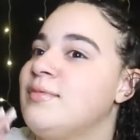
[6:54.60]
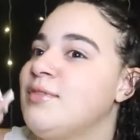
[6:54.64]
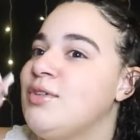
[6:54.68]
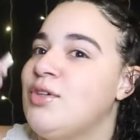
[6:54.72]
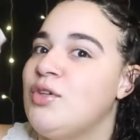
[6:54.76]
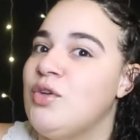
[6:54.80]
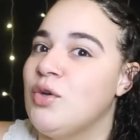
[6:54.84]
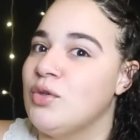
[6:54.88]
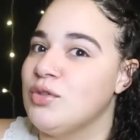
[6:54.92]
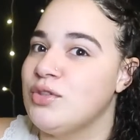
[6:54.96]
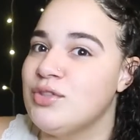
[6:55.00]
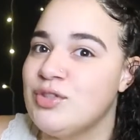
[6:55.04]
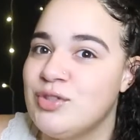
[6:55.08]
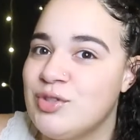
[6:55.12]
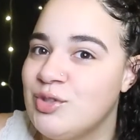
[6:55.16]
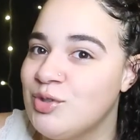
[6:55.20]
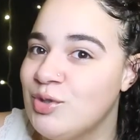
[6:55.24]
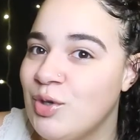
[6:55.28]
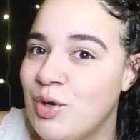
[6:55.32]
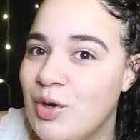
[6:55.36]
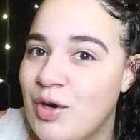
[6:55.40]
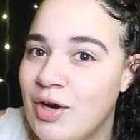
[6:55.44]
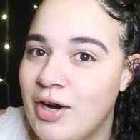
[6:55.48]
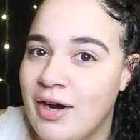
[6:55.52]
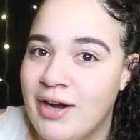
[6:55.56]
go to the
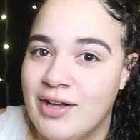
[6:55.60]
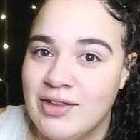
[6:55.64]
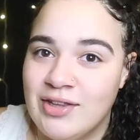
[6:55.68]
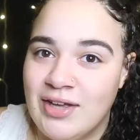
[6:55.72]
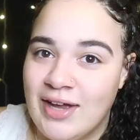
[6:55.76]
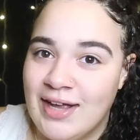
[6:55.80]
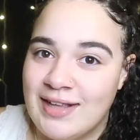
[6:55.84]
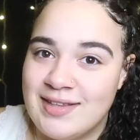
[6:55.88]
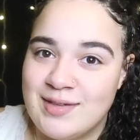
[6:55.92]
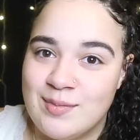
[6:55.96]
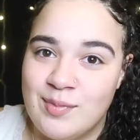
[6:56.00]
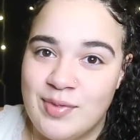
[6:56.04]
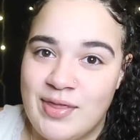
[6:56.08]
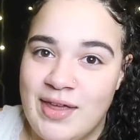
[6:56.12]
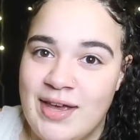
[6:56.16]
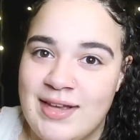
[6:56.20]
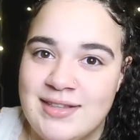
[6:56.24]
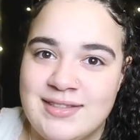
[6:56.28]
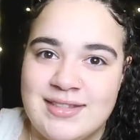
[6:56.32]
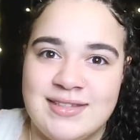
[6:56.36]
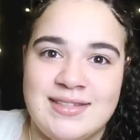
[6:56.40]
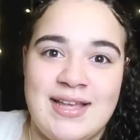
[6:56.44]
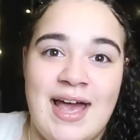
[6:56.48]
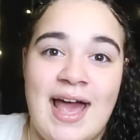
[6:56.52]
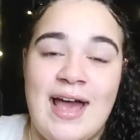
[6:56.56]
store, look at some
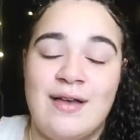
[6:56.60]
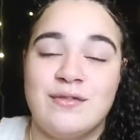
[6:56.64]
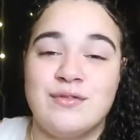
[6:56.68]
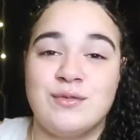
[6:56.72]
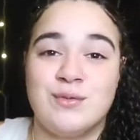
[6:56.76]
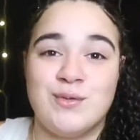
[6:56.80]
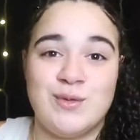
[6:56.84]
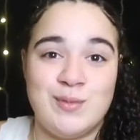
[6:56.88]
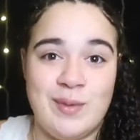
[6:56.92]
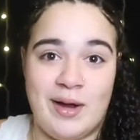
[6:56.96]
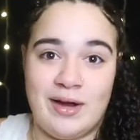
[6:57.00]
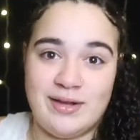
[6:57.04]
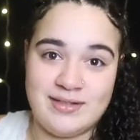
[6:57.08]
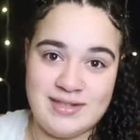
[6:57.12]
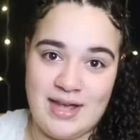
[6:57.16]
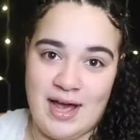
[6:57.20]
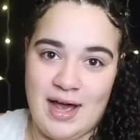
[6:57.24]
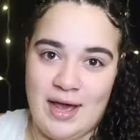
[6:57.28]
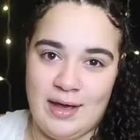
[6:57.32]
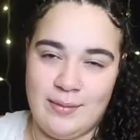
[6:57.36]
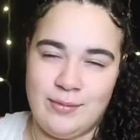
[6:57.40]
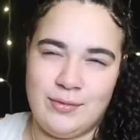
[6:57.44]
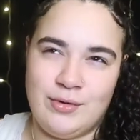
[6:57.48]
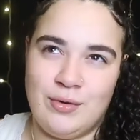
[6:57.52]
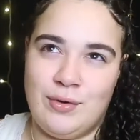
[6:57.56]
things because I have some spare
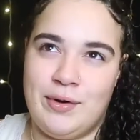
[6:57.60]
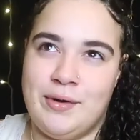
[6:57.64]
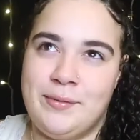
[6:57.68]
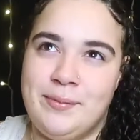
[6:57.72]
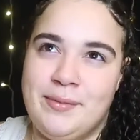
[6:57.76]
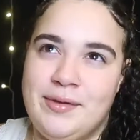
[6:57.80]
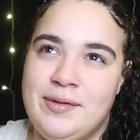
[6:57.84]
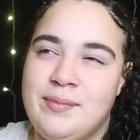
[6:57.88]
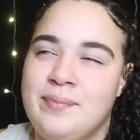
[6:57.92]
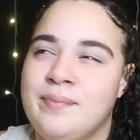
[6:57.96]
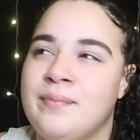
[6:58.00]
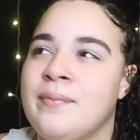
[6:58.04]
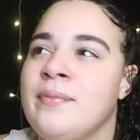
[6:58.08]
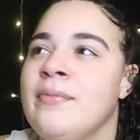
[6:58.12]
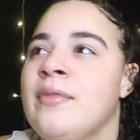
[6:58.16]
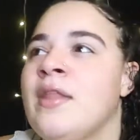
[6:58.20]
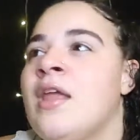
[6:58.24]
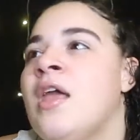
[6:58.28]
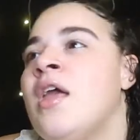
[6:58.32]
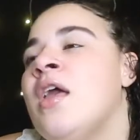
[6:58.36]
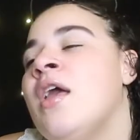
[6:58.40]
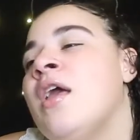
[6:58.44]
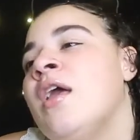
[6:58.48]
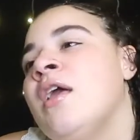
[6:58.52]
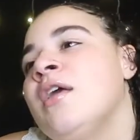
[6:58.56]
time. You know what I mean?
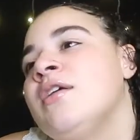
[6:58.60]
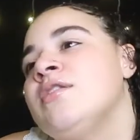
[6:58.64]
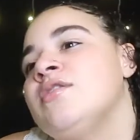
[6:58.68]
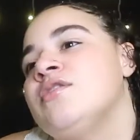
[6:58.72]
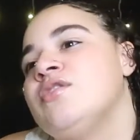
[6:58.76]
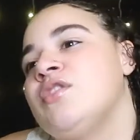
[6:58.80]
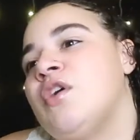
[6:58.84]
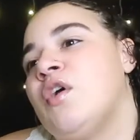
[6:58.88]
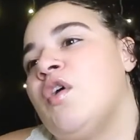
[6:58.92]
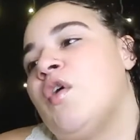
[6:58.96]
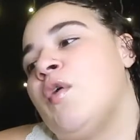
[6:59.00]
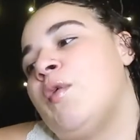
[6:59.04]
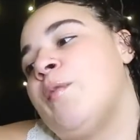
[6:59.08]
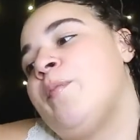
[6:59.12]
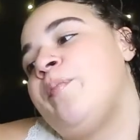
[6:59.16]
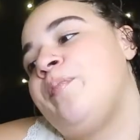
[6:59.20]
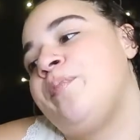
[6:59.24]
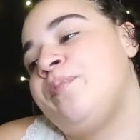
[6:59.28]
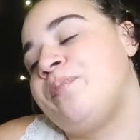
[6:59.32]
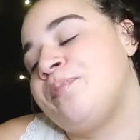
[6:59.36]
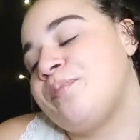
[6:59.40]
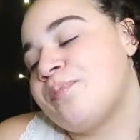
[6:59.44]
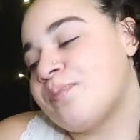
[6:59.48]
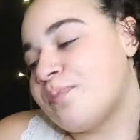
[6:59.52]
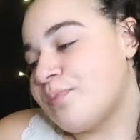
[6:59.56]
So
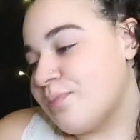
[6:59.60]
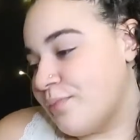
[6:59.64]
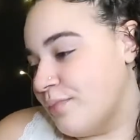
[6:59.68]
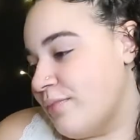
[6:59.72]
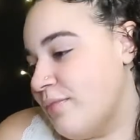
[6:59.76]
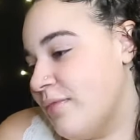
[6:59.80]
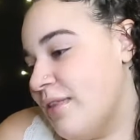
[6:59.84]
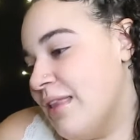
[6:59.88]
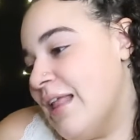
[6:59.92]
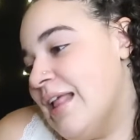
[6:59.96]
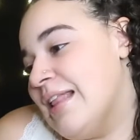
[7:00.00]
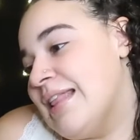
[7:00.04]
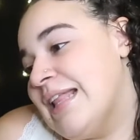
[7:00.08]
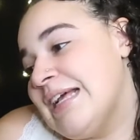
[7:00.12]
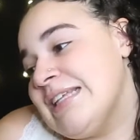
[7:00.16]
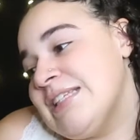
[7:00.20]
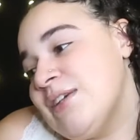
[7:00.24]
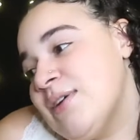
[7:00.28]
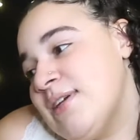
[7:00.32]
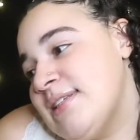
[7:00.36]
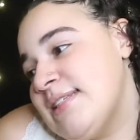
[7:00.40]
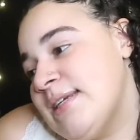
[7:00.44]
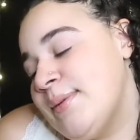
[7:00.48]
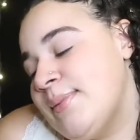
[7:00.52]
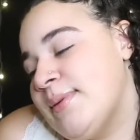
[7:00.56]
that's
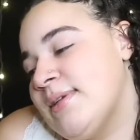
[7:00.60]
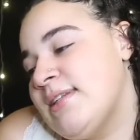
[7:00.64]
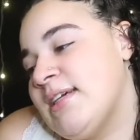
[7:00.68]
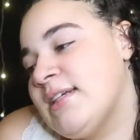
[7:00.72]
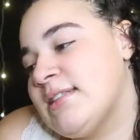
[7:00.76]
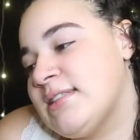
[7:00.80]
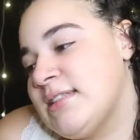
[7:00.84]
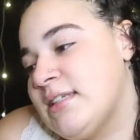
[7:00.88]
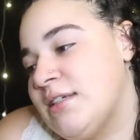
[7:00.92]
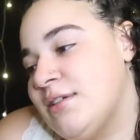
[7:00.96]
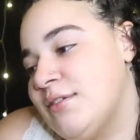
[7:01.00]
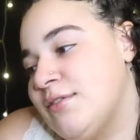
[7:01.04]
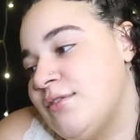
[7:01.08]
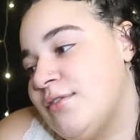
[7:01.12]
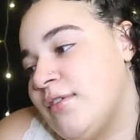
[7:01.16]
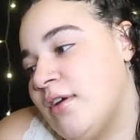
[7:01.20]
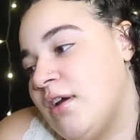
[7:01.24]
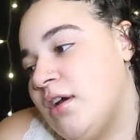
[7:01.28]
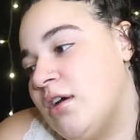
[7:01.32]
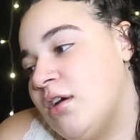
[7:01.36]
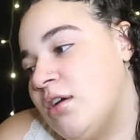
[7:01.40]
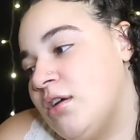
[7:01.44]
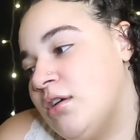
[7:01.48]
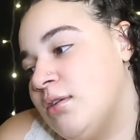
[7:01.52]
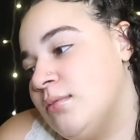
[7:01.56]
why I stay productive.
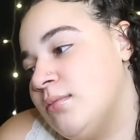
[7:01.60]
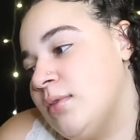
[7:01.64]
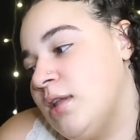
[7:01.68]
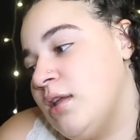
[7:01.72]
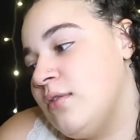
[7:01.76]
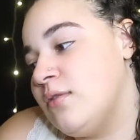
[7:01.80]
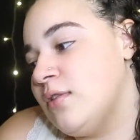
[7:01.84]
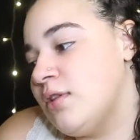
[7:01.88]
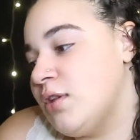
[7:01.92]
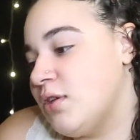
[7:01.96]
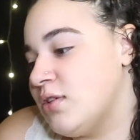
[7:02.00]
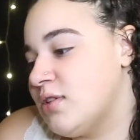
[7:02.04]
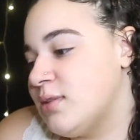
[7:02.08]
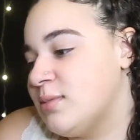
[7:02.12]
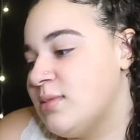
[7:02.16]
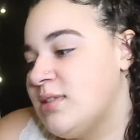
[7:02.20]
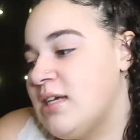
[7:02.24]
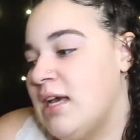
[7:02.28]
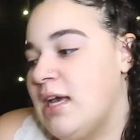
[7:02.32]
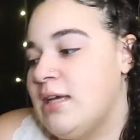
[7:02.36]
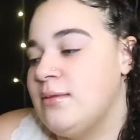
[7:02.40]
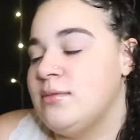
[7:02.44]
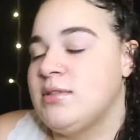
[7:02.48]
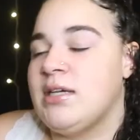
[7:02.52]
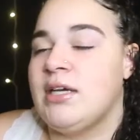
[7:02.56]
Even though
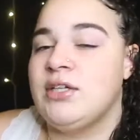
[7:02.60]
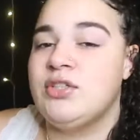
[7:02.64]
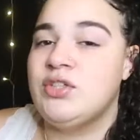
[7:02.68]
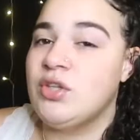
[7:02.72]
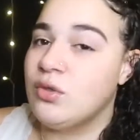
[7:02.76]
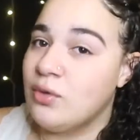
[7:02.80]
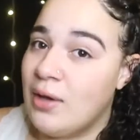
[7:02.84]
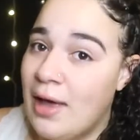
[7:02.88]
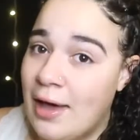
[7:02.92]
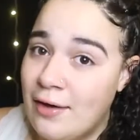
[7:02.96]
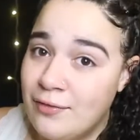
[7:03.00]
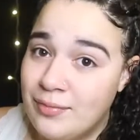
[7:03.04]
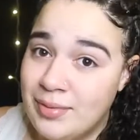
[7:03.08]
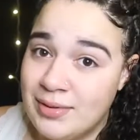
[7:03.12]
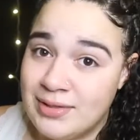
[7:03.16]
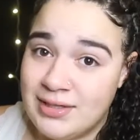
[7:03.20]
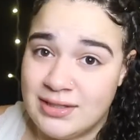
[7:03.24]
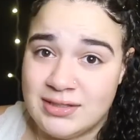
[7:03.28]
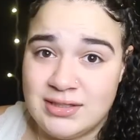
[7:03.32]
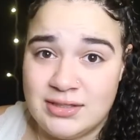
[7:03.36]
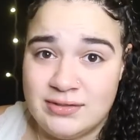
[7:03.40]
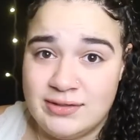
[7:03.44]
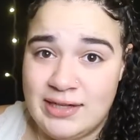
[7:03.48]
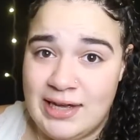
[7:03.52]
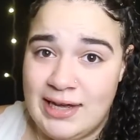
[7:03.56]
sometimes I don't have
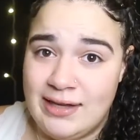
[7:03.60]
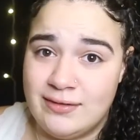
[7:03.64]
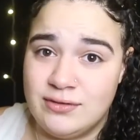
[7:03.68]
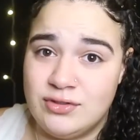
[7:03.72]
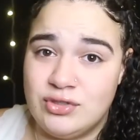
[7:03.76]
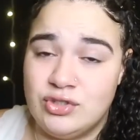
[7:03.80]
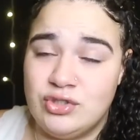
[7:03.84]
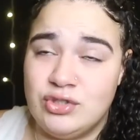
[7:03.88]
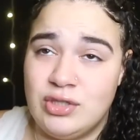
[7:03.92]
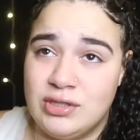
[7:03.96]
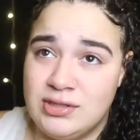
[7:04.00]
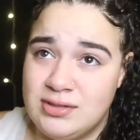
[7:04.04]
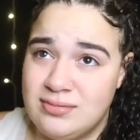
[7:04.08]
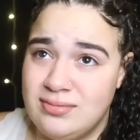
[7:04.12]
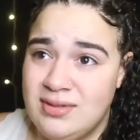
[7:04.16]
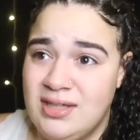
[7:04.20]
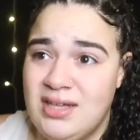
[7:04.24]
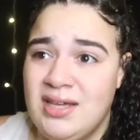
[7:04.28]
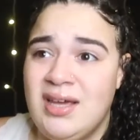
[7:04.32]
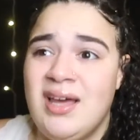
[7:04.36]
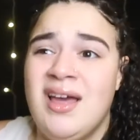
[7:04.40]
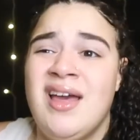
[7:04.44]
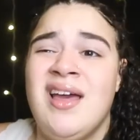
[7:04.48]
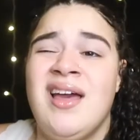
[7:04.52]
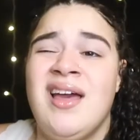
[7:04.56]
productive days, trust me,